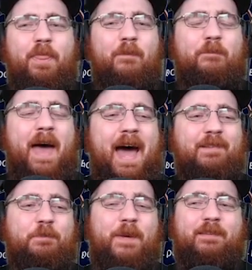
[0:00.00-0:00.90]
The
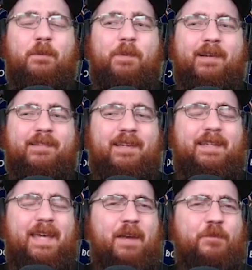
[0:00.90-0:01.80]
Pats beat the Bucks
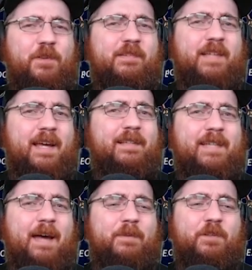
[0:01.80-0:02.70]
again for the second
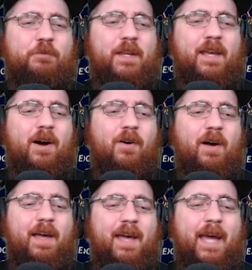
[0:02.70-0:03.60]
time in this video,
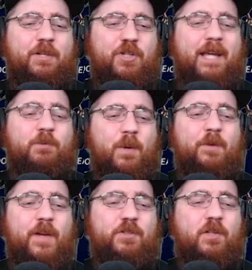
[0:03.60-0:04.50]
and Chase
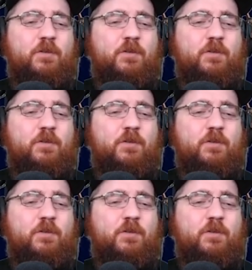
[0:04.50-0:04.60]
Winovich the